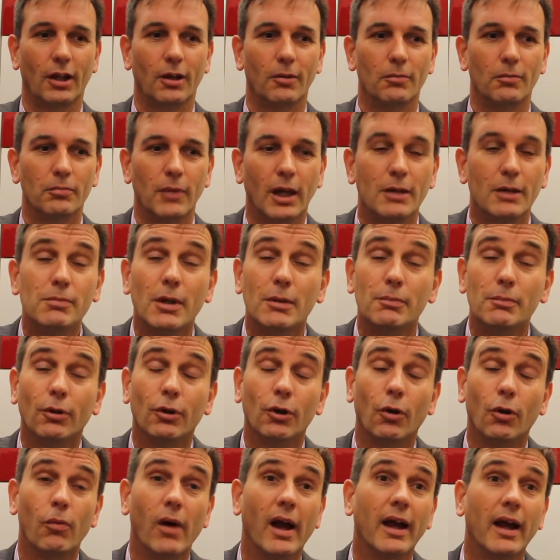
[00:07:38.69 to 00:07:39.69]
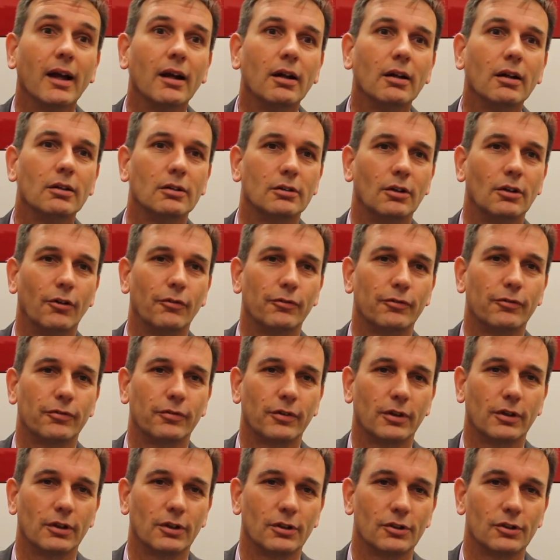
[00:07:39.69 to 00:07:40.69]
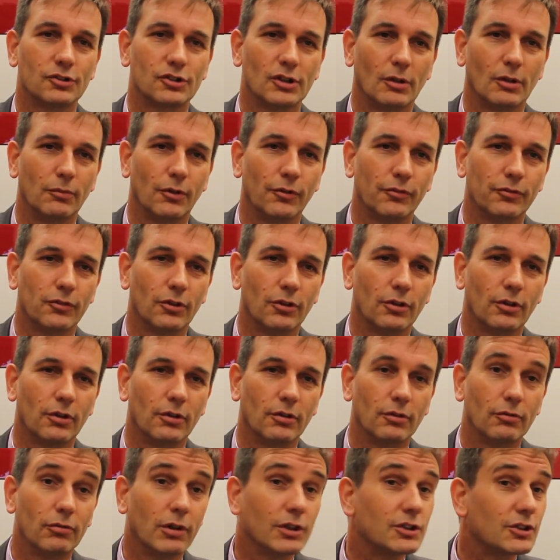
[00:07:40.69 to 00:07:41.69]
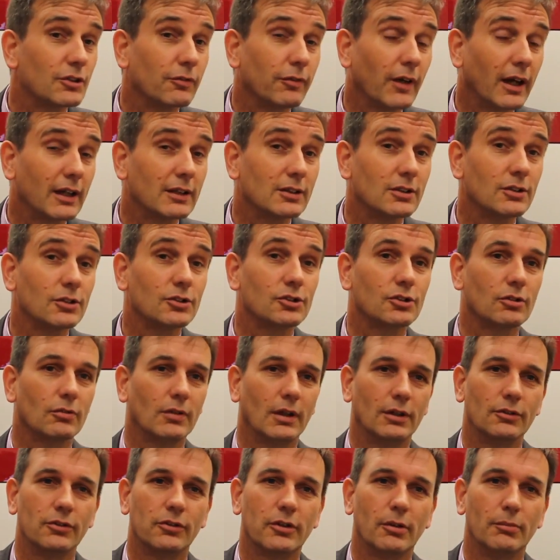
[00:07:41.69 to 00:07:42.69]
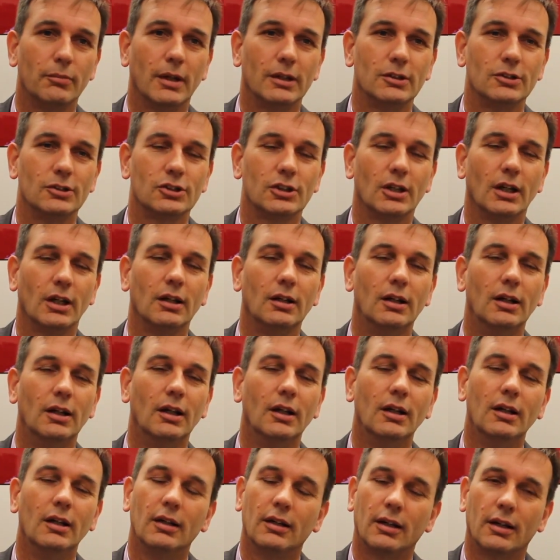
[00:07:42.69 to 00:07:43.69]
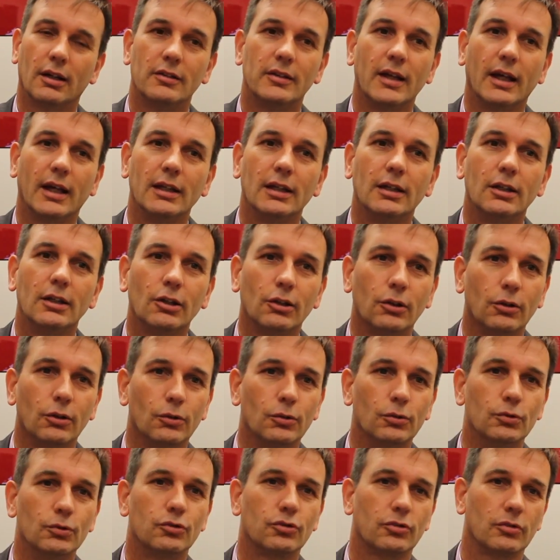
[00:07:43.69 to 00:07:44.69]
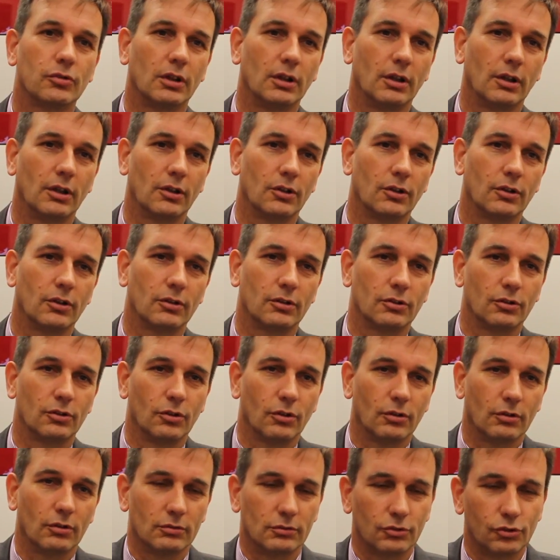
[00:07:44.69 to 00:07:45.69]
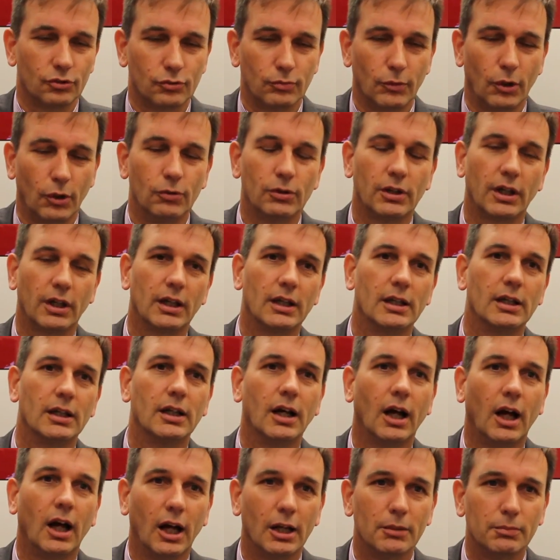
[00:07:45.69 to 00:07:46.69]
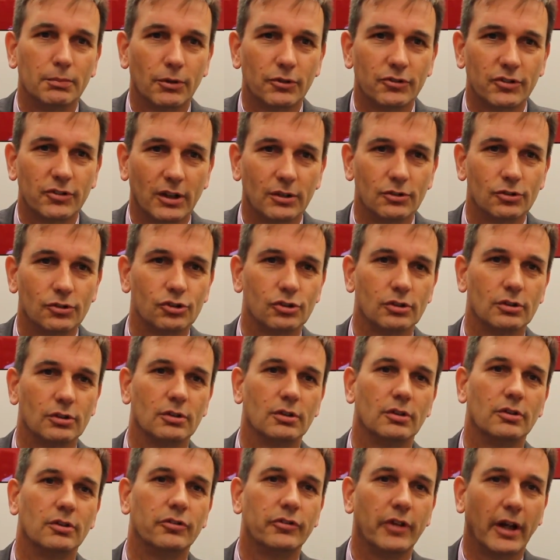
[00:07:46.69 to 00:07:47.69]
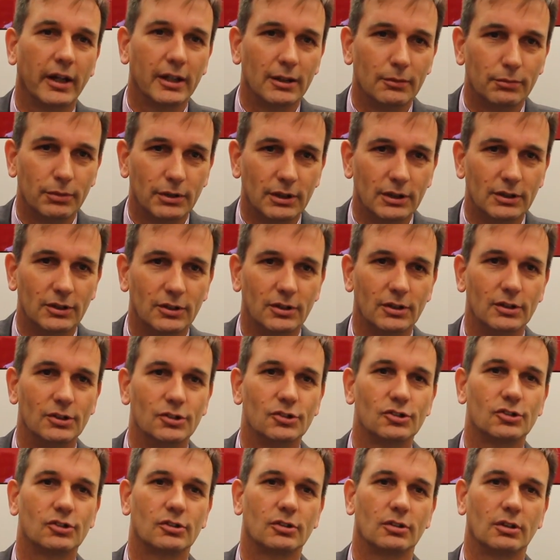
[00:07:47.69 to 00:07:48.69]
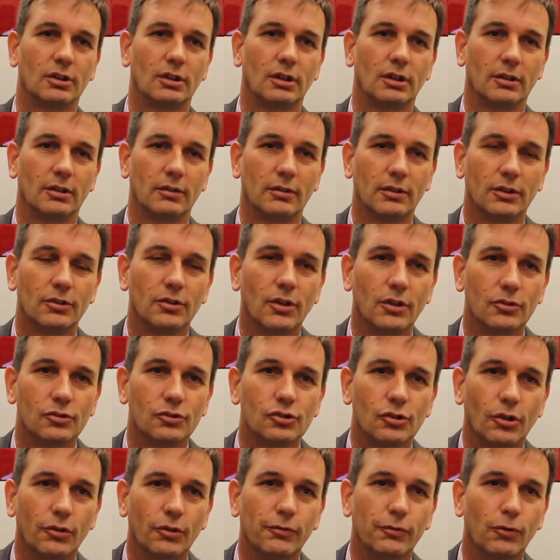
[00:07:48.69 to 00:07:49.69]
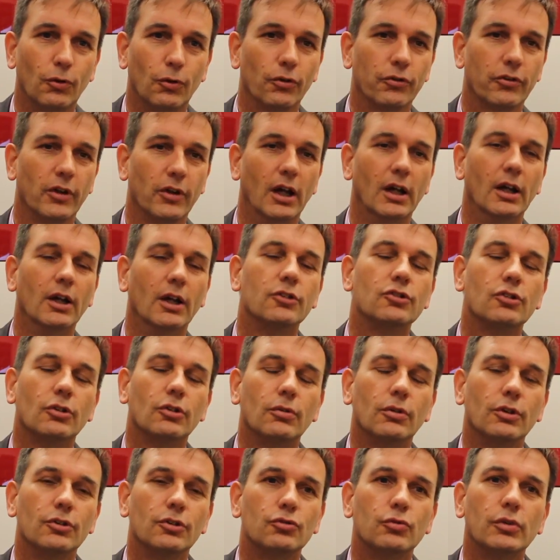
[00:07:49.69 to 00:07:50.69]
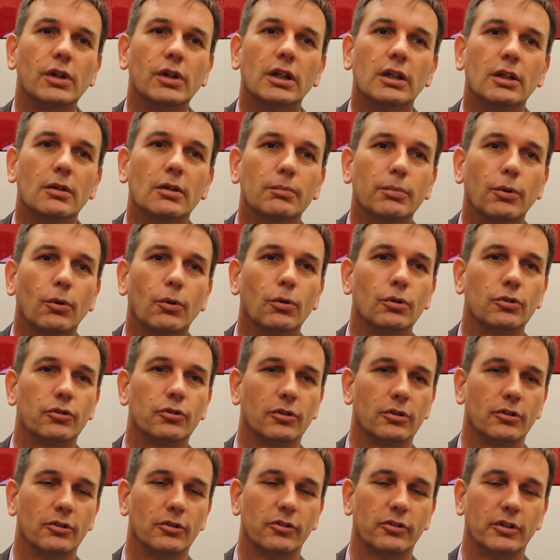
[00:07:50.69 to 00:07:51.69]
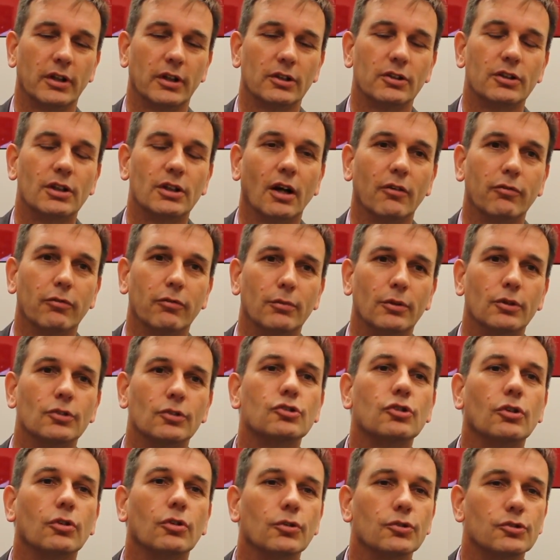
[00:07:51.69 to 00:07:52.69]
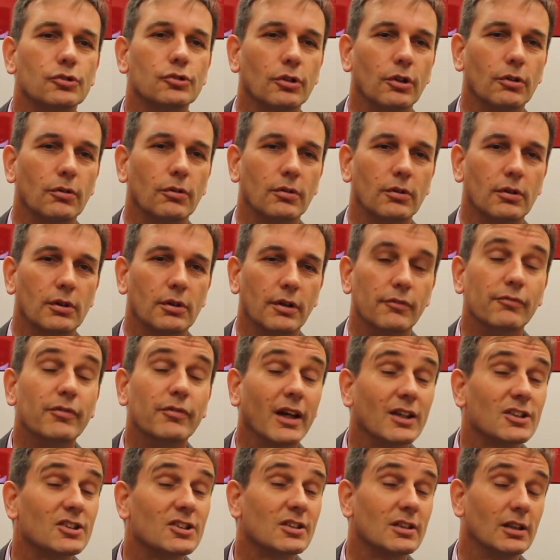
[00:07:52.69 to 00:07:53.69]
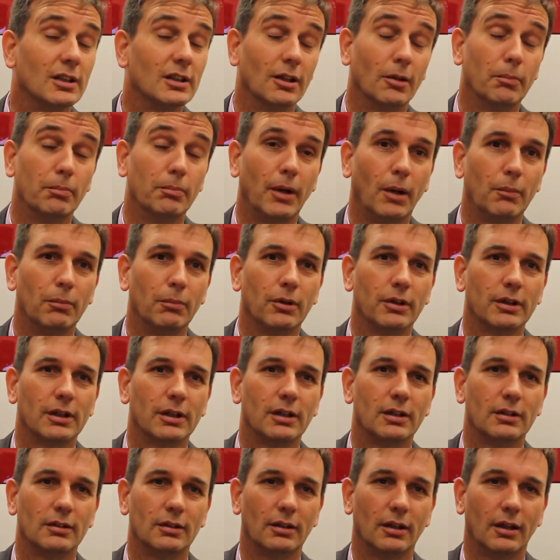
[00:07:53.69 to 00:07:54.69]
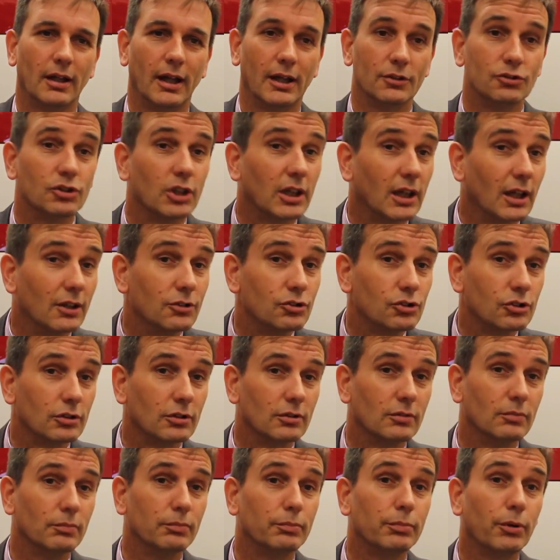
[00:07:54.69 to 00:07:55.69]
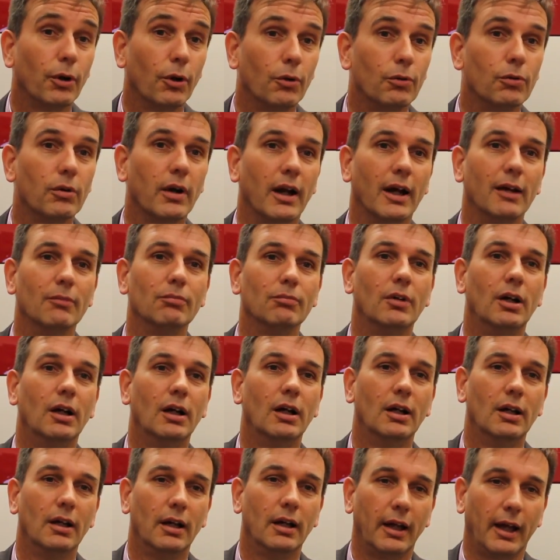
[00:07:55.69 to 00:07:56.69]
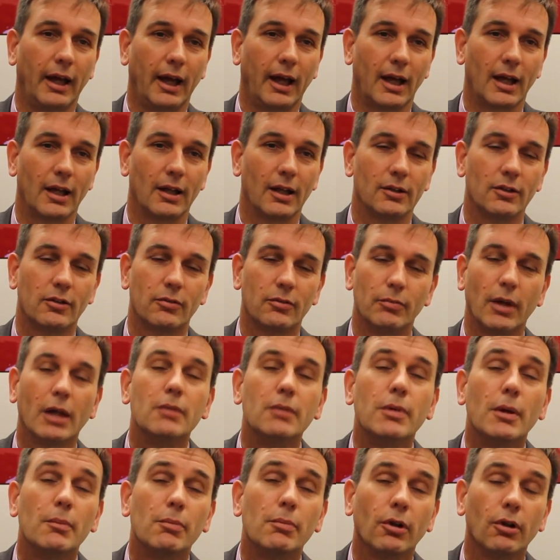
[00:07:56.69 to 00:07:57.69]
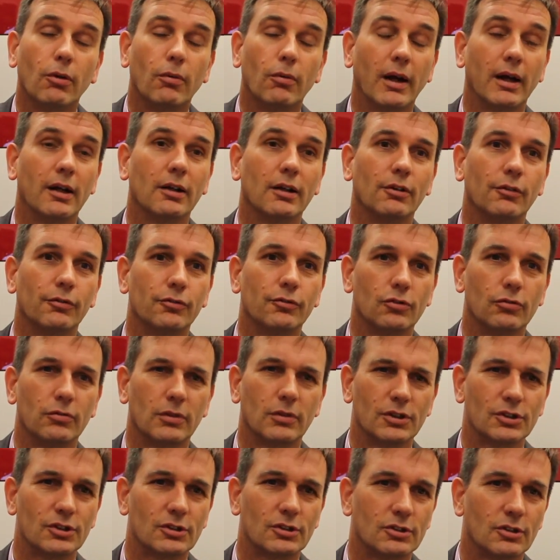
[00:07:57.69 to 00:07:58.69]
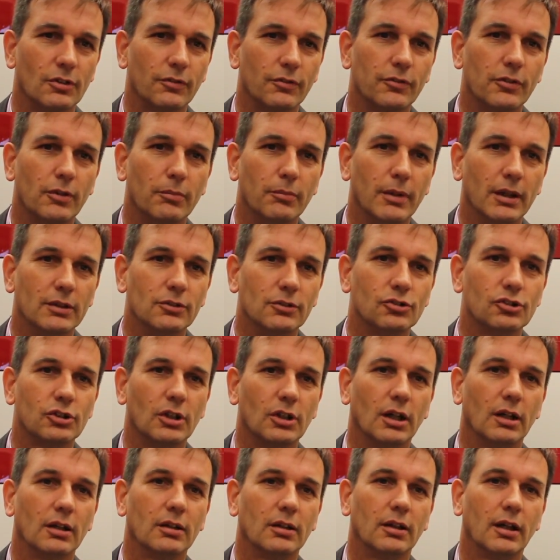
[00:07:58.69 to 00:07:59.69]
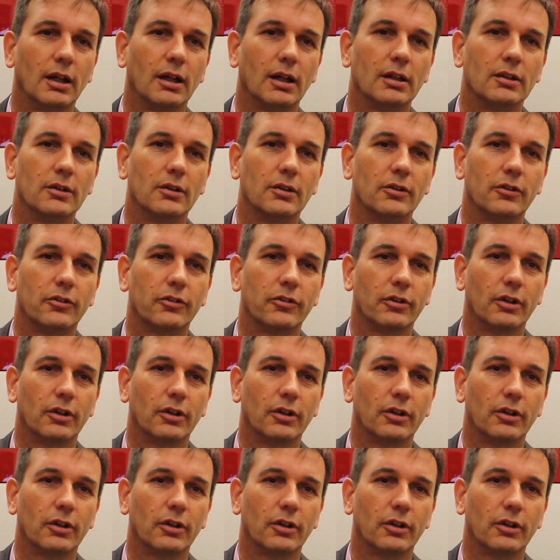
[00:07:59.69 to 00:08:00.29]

make people aware of some of the risk factors around dementia, and they include smoking, hypertension, diabetes, and so forth. So it's really important that governments also invest in a public education program and make people aware of the risks of dementia and